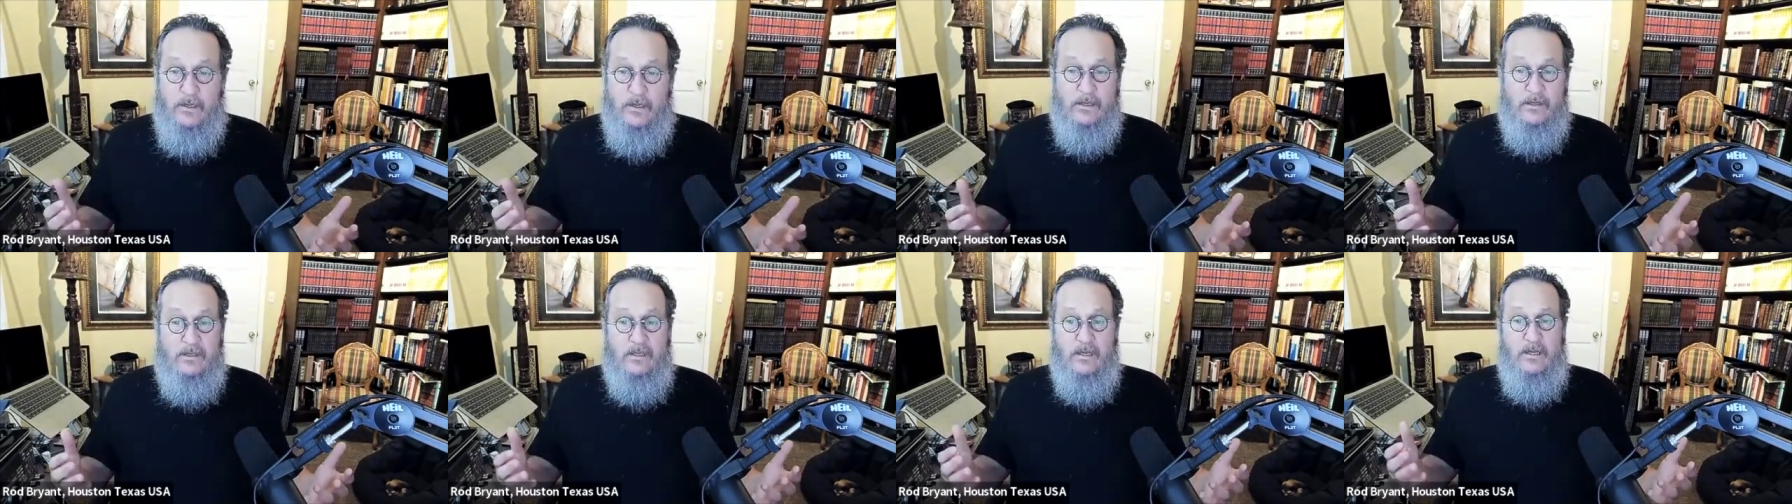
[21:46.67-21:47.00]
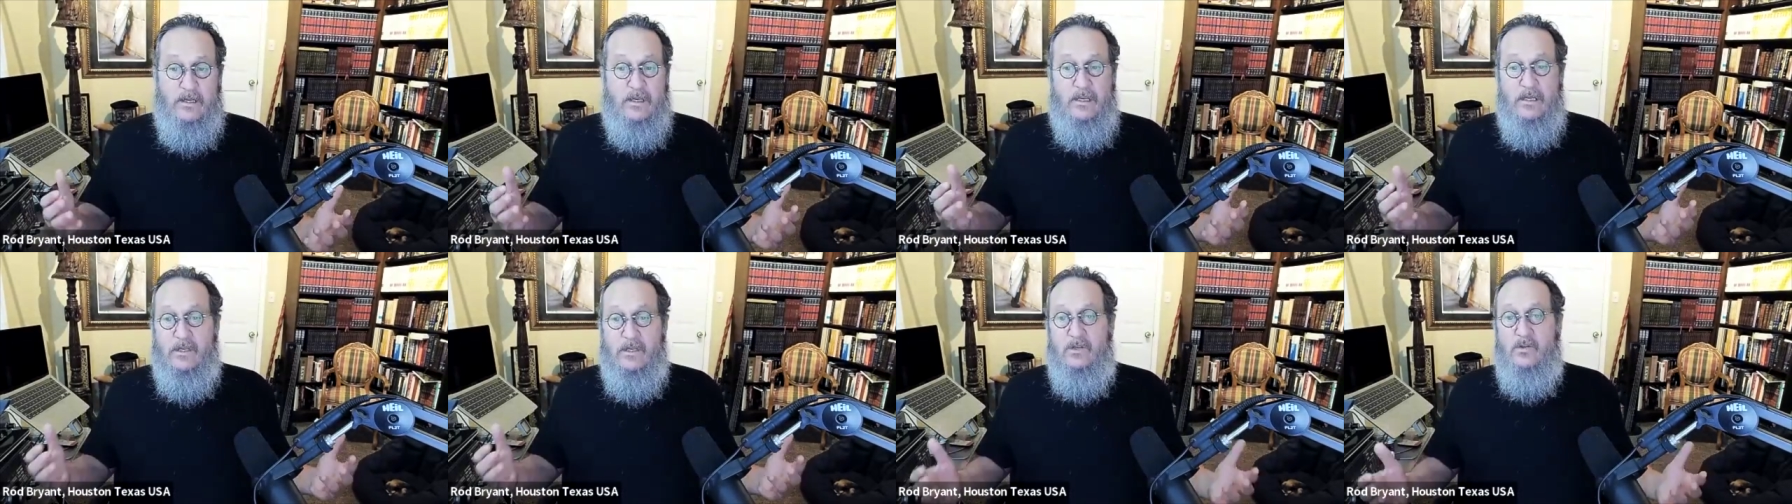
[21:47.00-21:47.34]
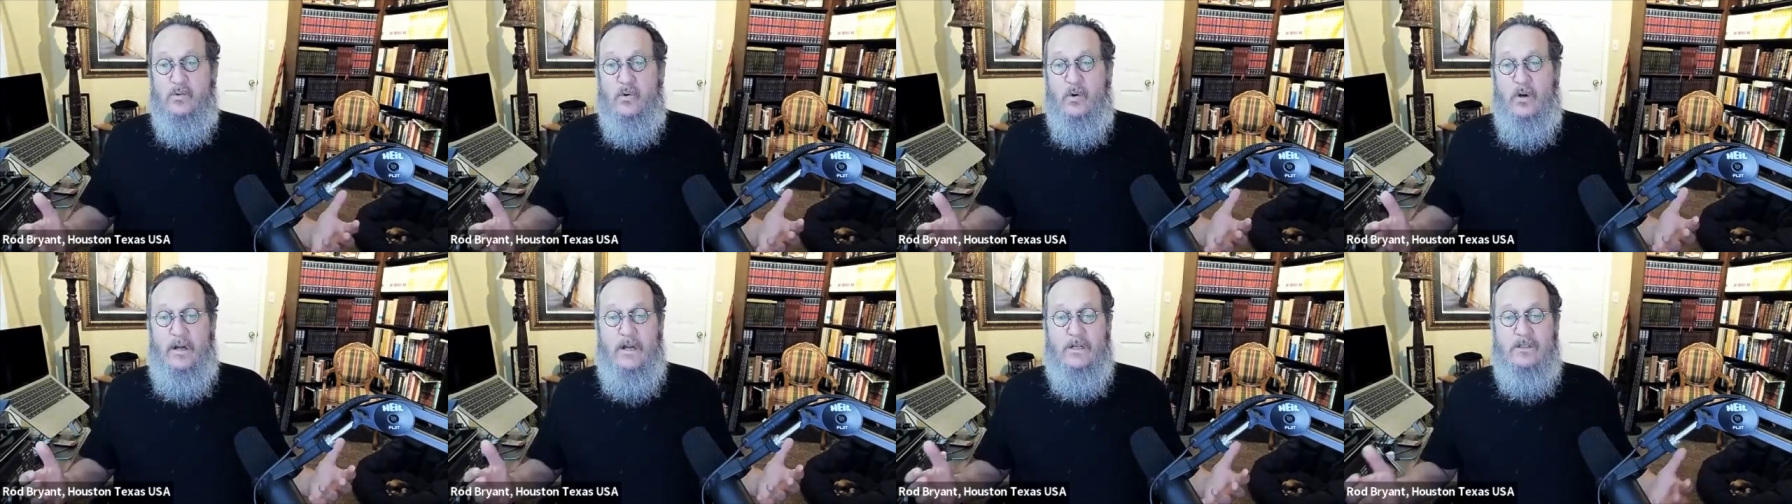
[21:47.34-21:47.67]
is that
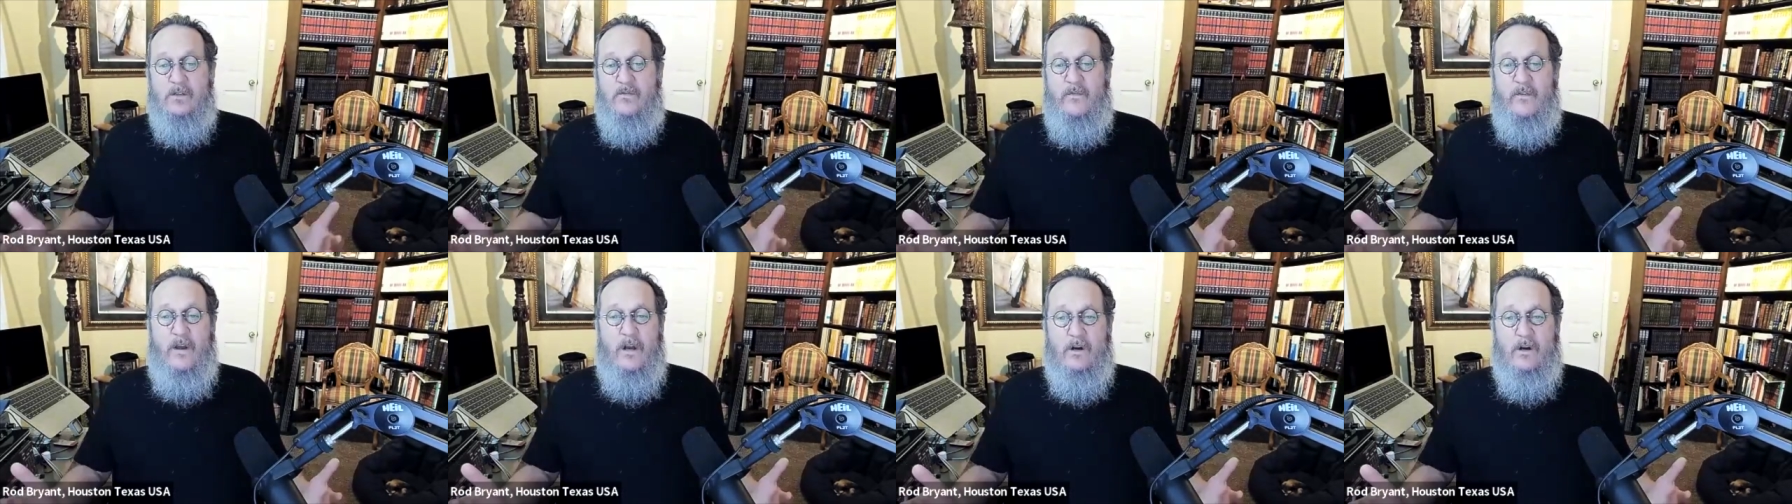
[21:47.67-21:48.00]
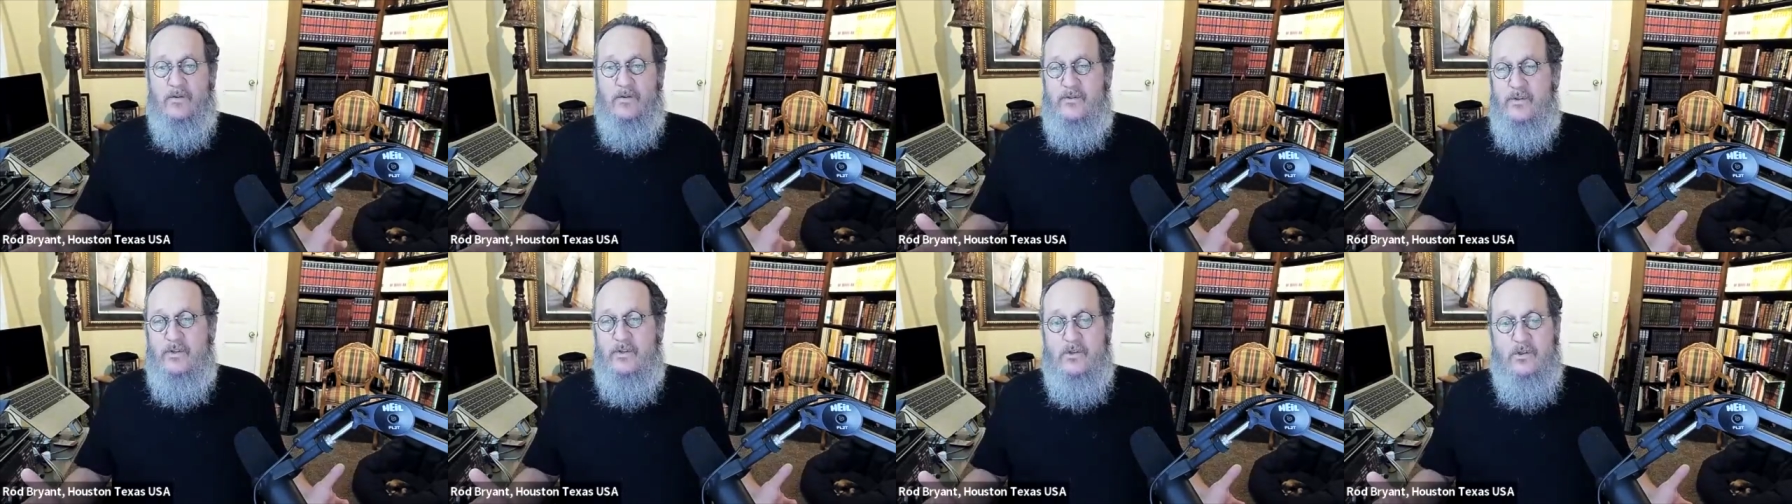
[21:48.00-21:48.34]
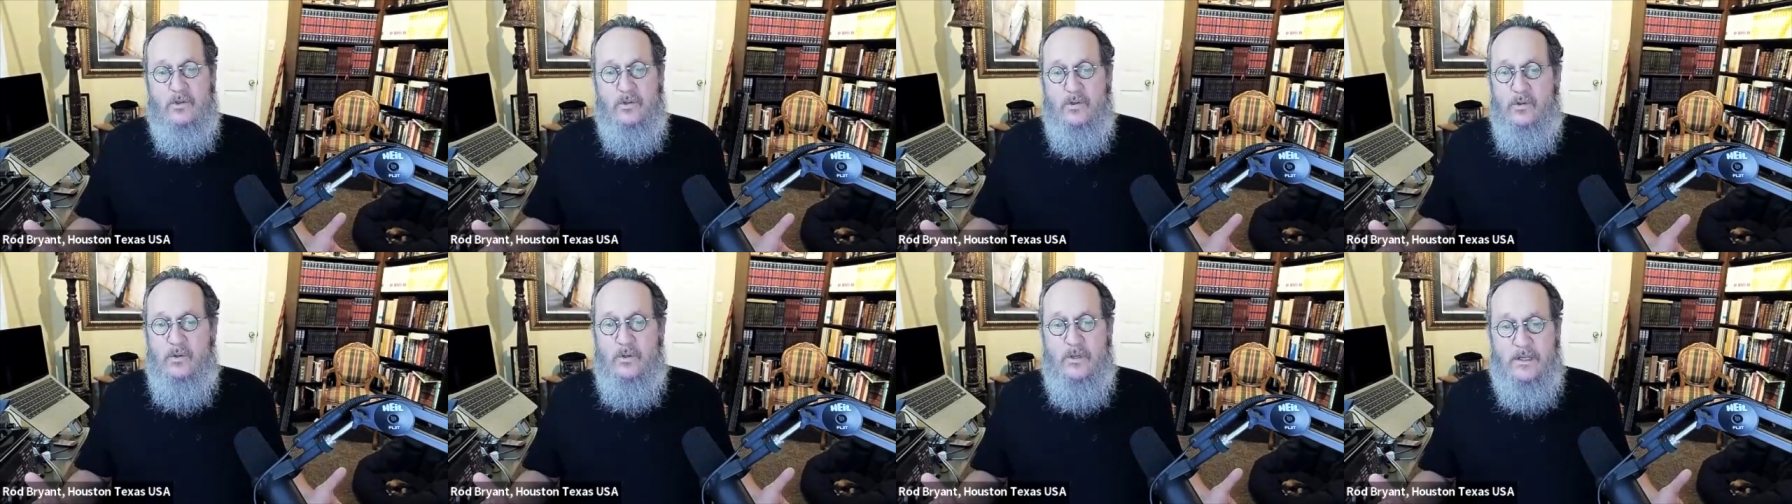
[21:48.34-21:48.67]
Israel has failed to do